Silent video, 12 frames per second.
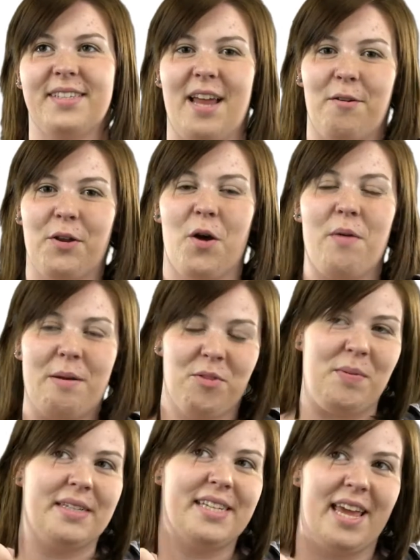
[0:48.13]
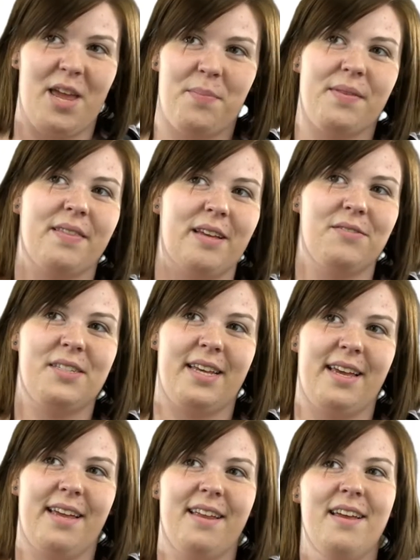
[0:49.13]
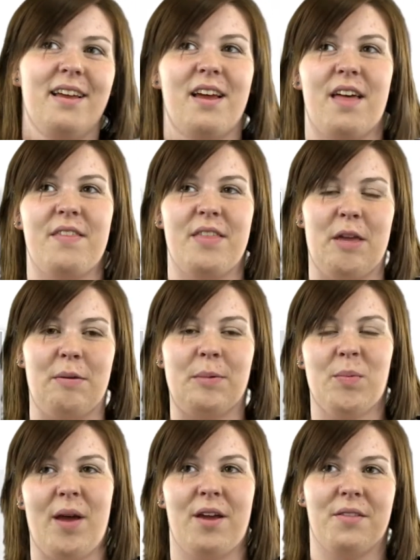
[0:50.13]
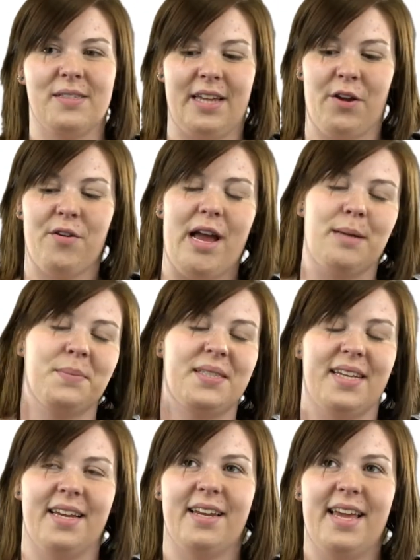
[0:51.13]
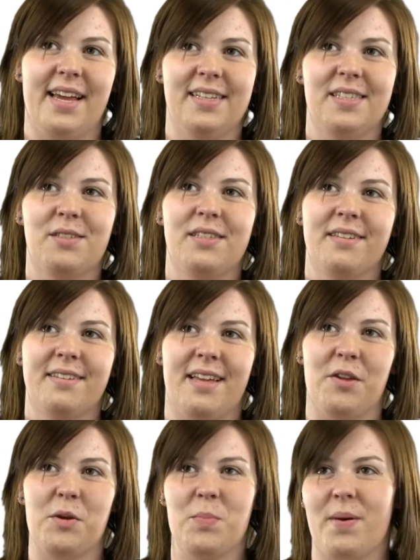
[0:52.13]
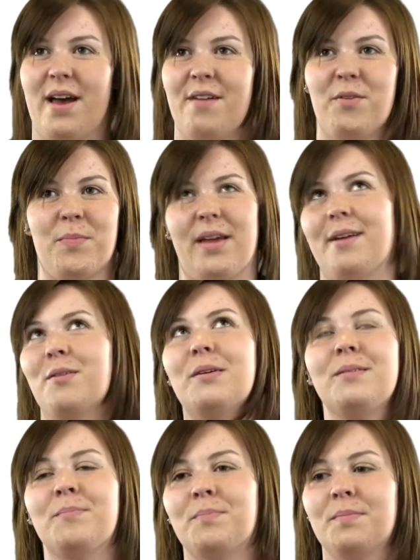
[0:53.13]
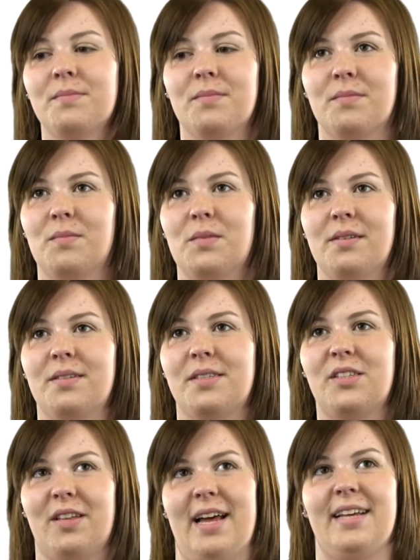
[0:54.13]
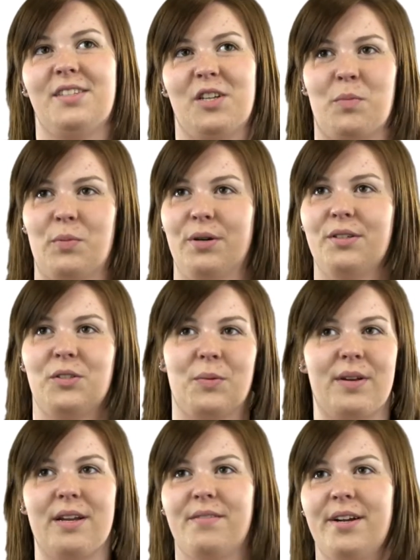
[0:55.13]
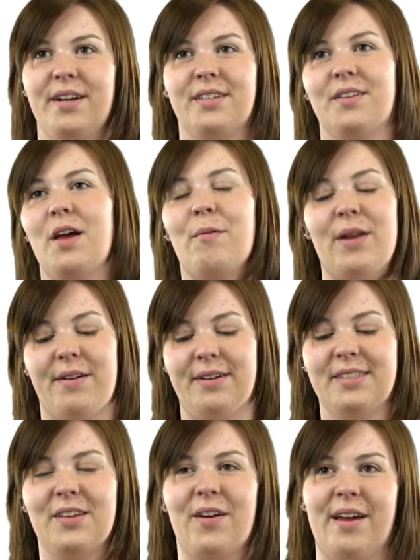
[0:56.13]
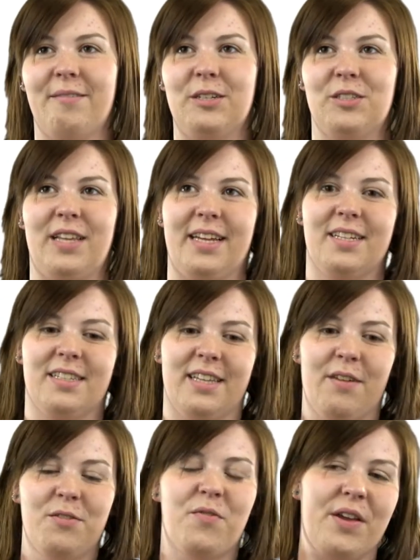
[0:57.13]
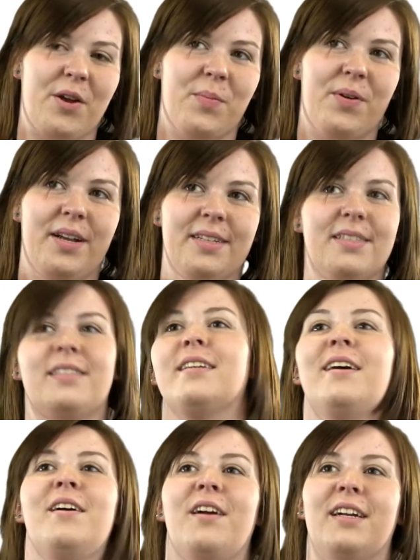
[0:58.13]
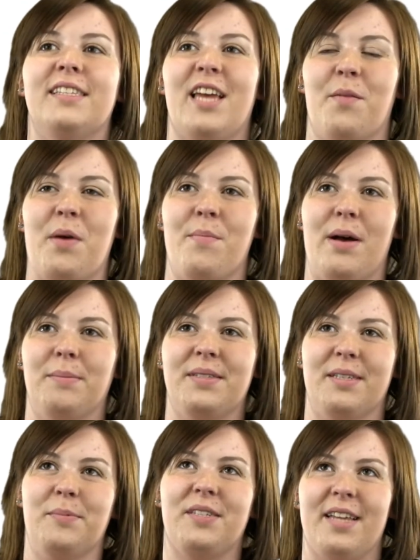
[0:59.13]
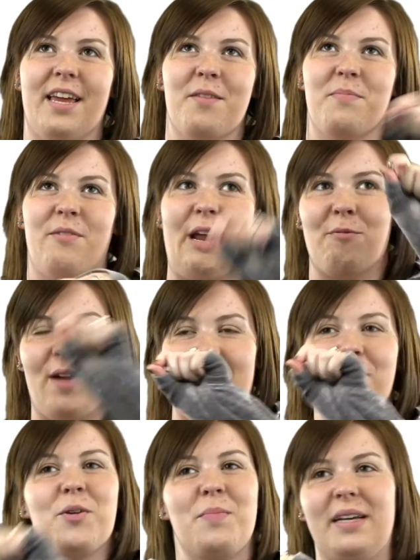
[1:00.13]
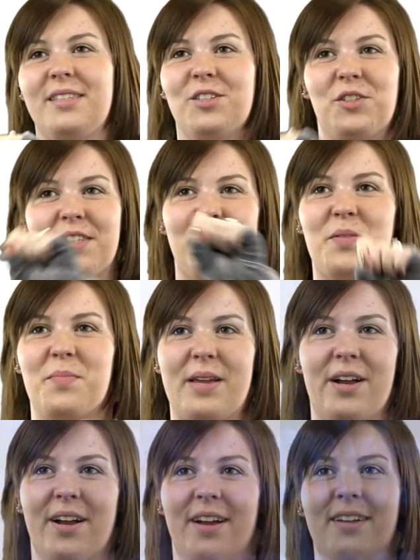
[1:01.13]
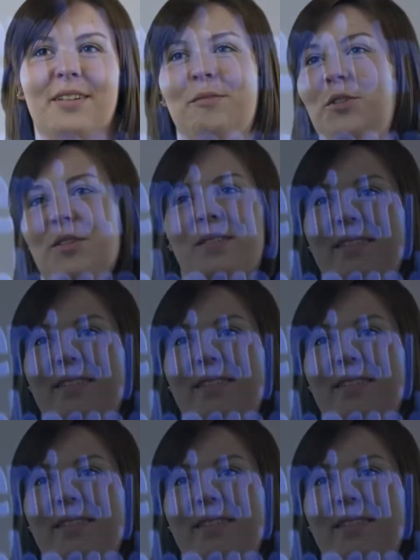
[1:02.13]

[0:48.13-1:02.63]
and I would go around with my tape and lift it. And then they would buy all those like crime scene kits that you can buy from like Scholastic books or whatever, whatever. So I would like lift fingerprints and take my mom's lipstick and write, write her messages in the mirror. It was just